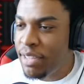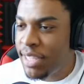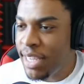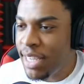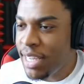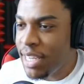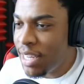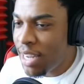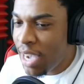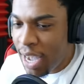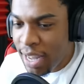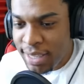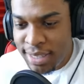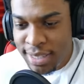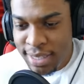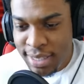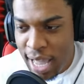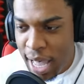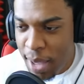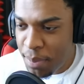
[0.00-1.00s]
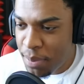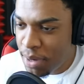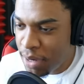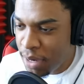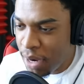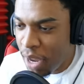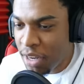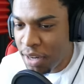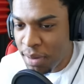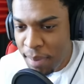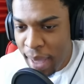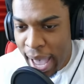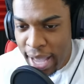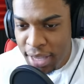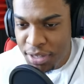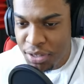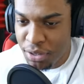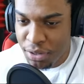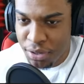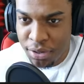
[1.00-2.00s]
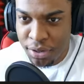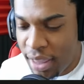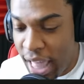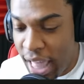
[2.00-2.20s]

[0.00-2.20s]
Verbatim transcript: seen non-stop nun massacre